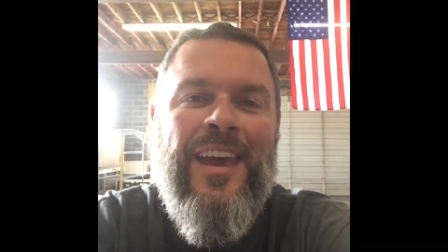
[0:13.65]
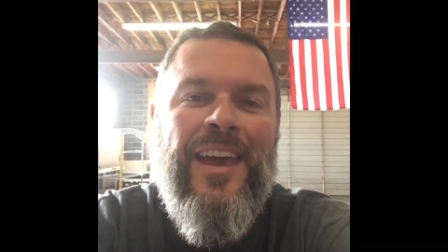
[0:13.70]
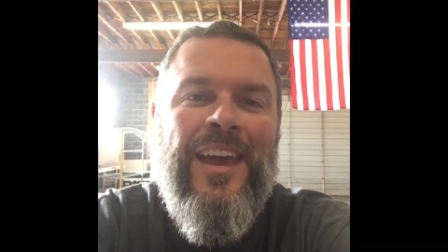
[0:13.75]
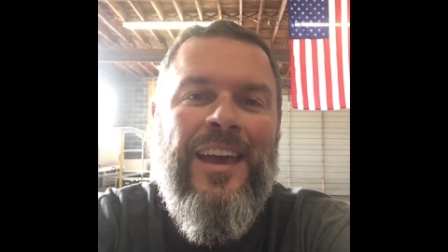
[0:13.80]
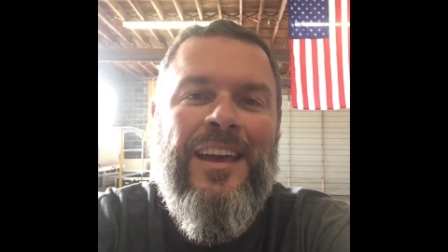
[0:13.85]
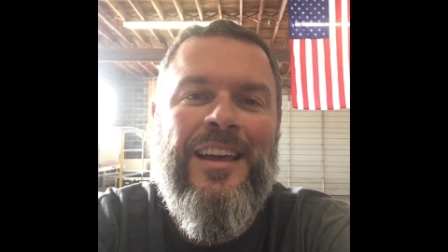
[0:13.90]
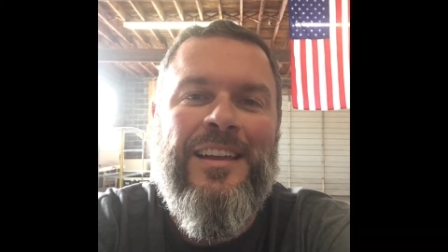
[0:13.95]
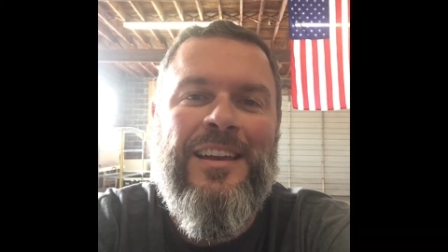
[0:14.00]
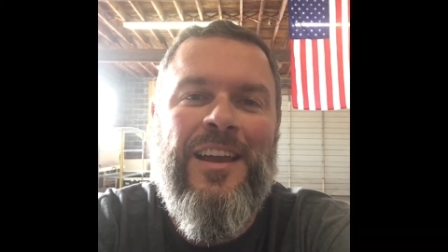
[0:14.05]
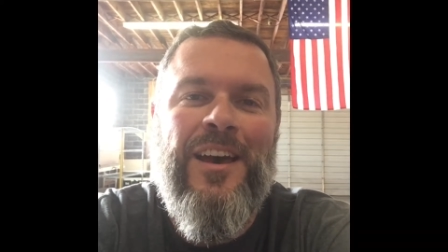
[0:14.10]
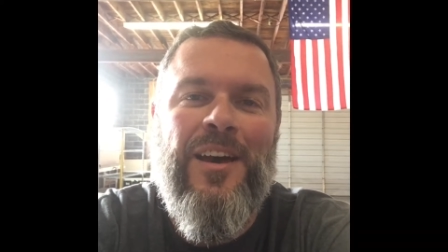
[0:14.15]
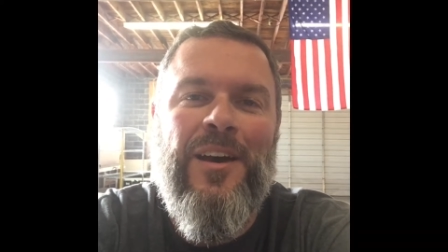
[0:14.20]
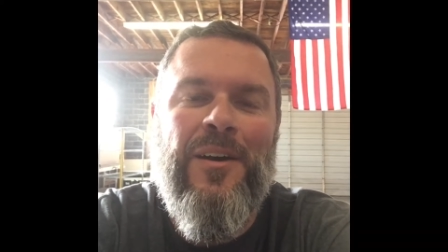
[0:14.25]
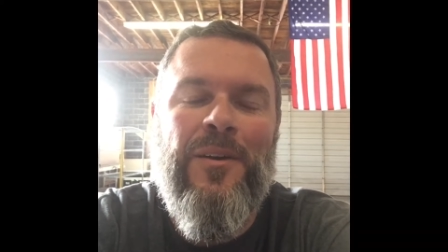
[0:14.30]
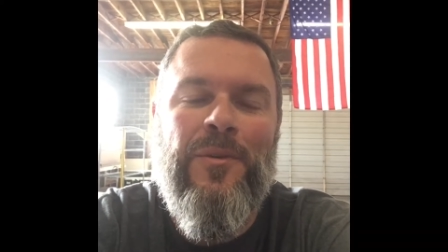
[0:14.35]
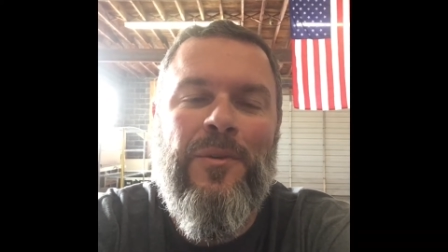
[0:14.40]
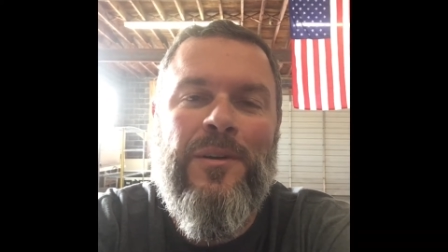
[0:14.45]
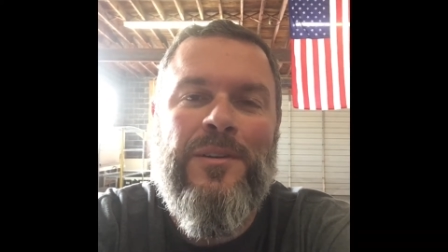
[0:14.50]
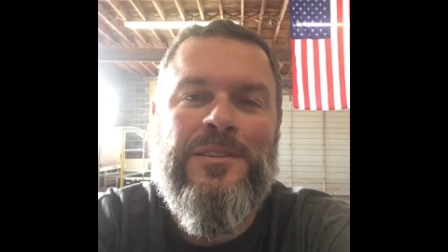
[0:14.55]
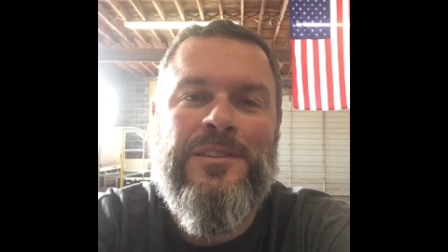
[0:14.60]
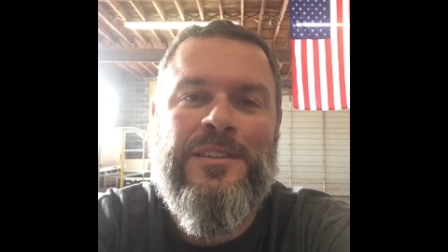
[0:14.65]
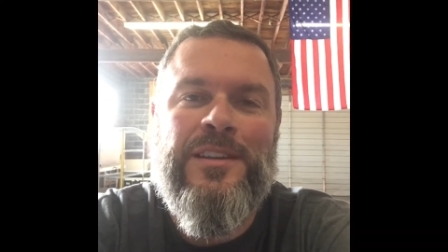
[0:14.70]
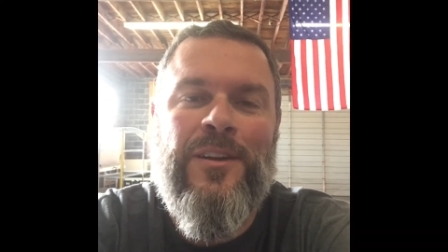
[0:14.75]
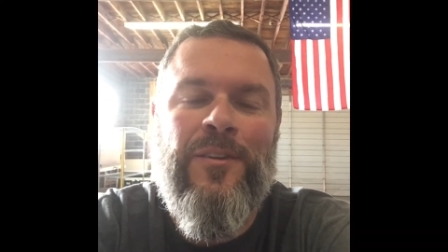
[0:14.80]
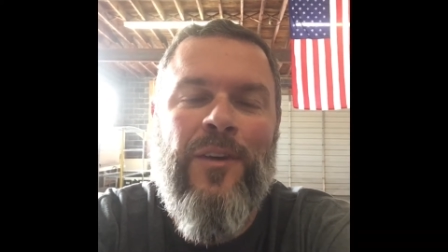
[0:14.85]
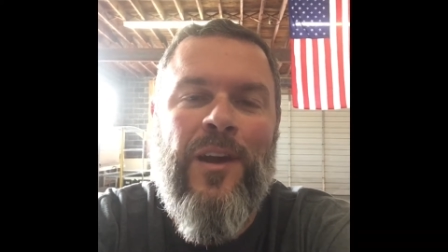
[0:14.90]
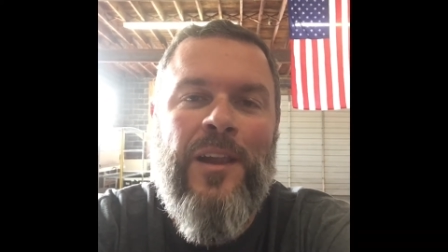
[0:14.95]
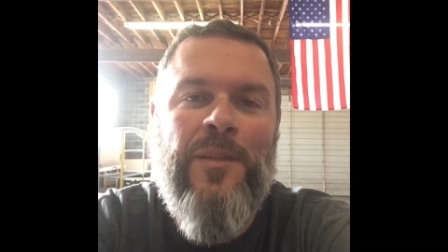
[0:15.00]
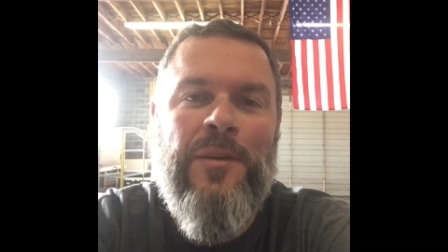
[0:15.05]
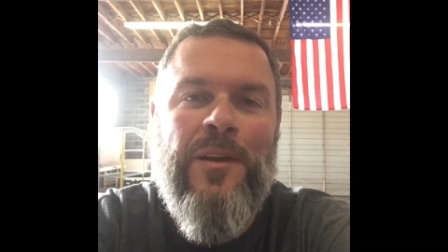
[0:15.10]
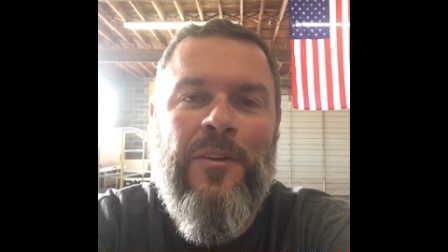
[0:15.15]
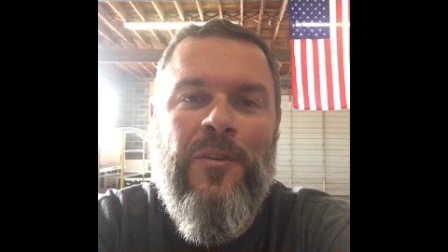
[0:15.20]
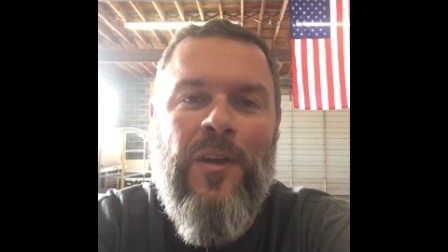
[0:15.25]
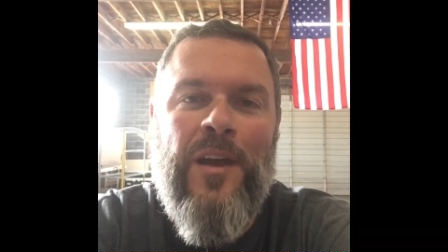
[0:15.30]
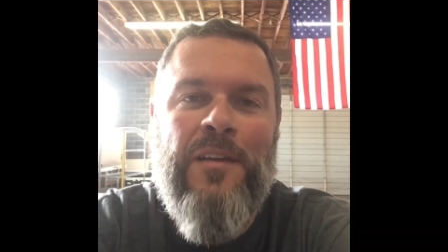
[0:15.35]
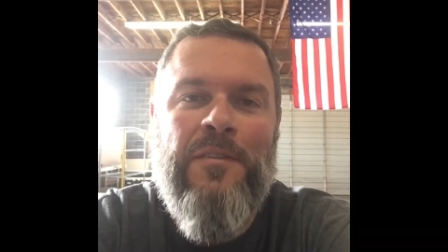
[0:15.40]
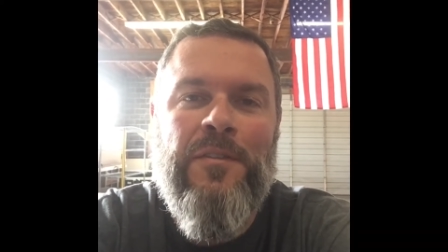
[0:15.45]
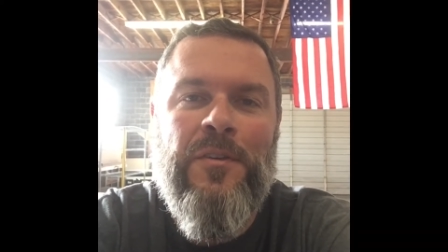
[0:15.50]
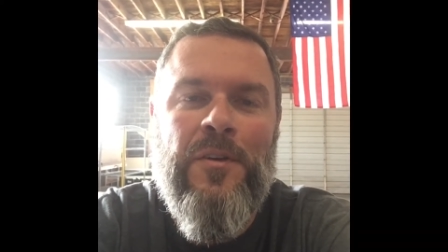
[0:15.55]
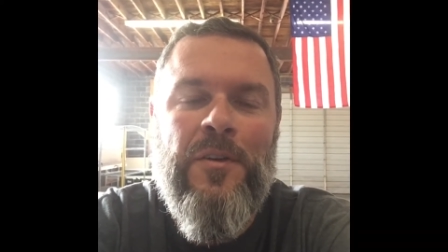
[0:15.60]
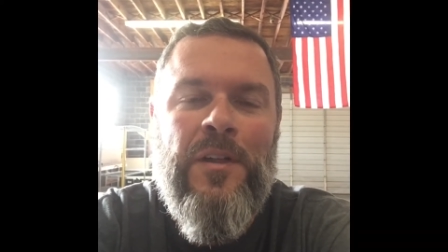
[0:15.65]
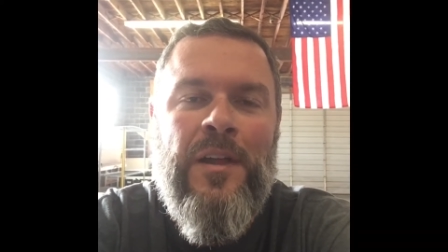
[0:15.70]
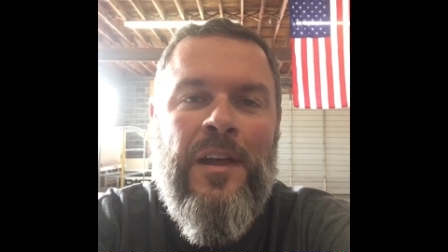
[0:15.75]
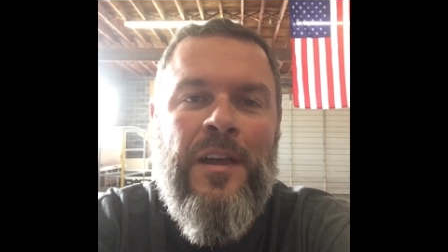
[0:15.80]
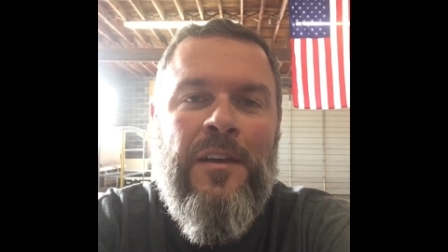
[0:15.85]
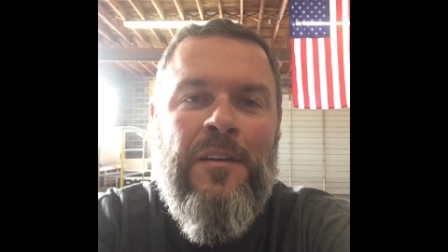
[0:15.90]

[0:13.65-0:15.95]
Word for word: and uh, we're just incredibly grateful